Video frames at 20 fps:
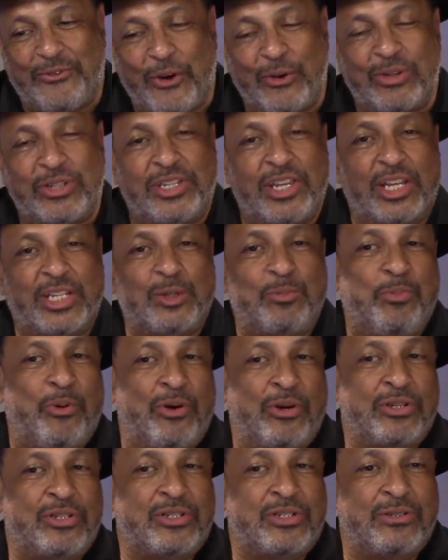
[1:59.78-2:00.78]
first 6
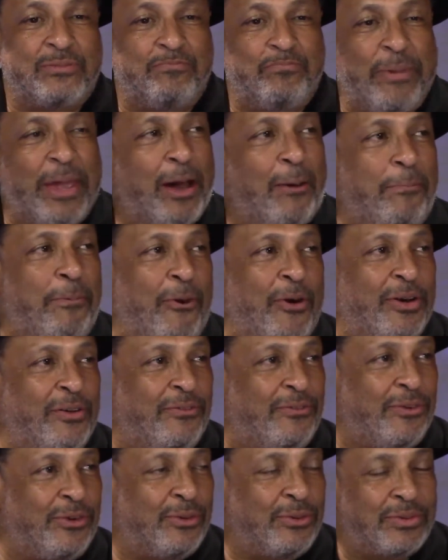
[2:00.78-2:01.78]
books, male point of
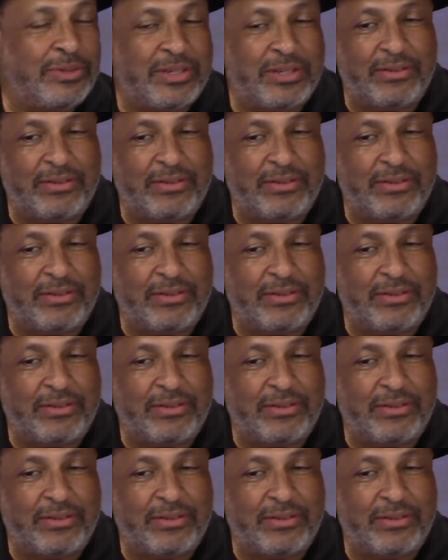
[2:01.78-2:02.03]
views,